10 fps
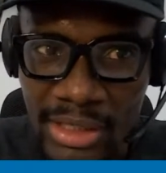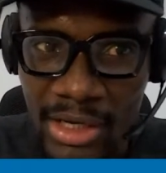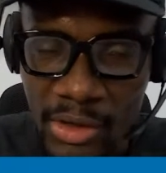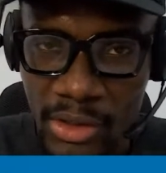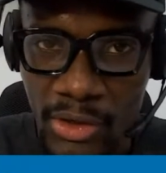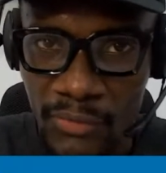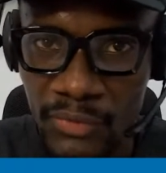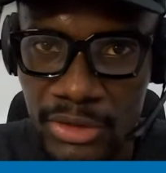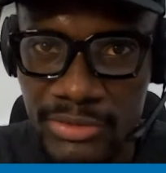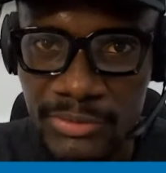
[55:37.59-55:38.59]
all of
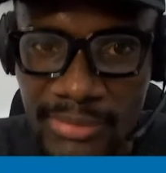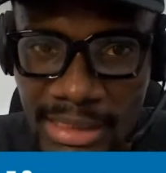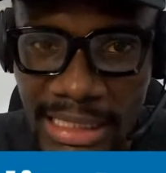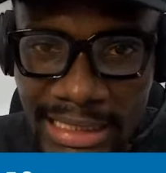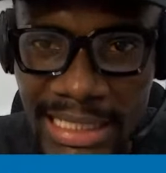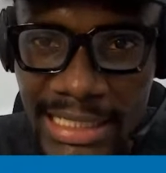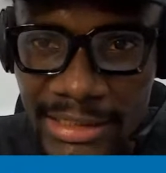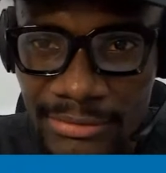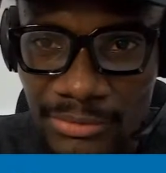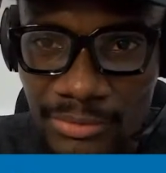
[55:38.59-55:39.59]
us in learning